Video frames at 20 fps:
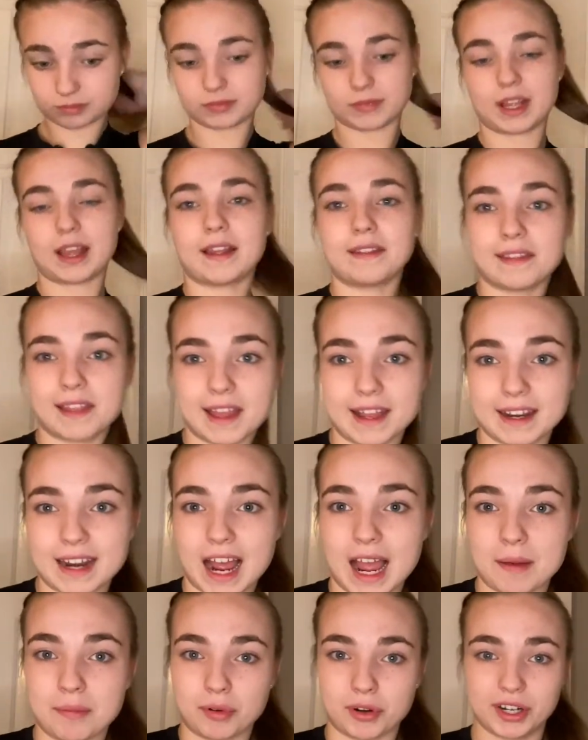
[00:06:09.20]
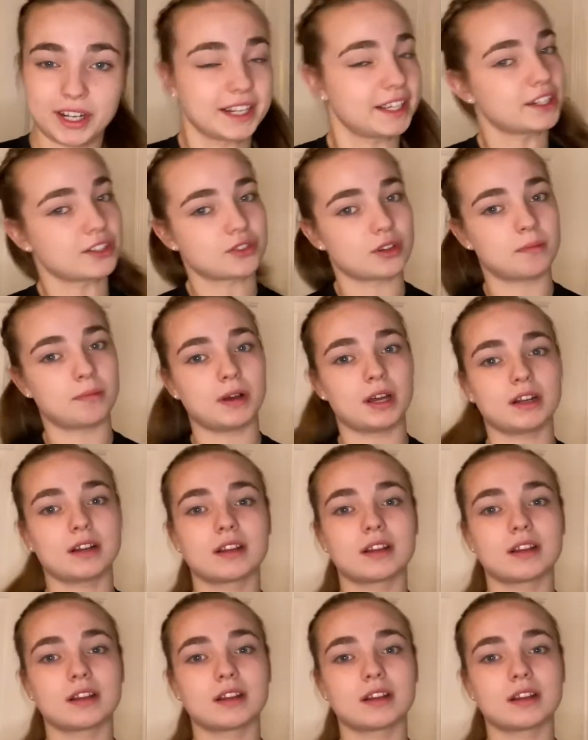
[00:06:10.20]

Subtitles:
And then I put it into a bun.